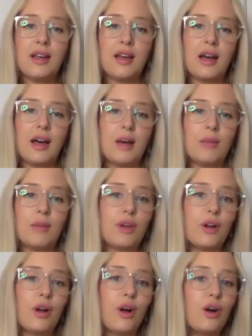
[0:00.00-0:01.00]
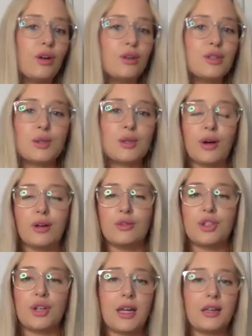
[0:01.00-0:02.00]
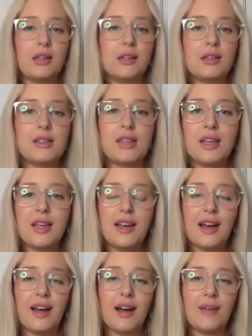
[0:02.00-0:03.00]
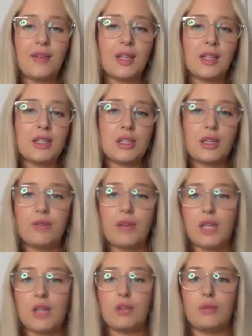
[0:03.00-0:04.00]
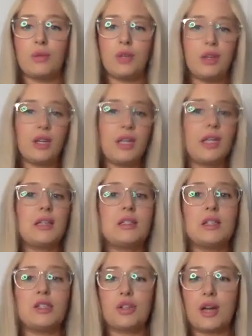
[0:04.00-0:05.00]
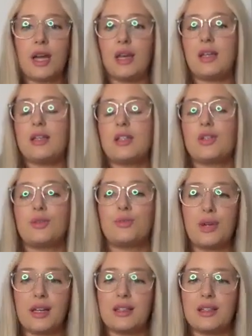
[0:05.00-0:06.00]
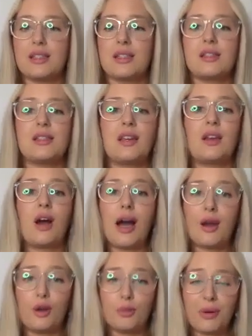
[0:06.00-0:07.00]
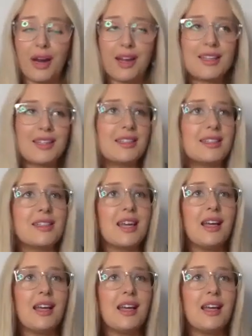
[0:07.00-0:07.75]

I've got a whole squad of traders that literally range from uni kids to tradies to apprentices to chiropractors,